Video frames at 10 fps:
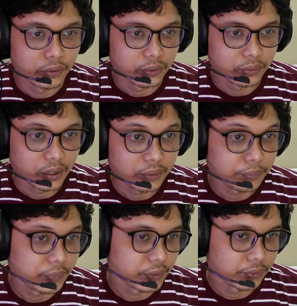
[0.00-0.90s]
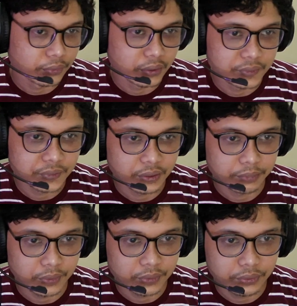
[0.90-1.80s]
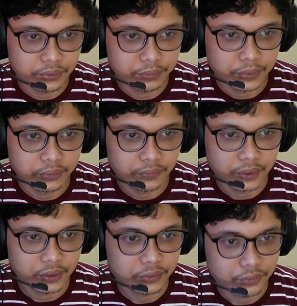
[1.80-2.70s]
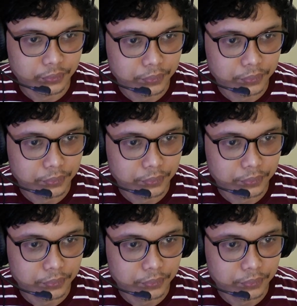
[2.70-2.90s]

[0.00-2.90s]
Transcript: 1 plus 1 is gonna be 2, but we need to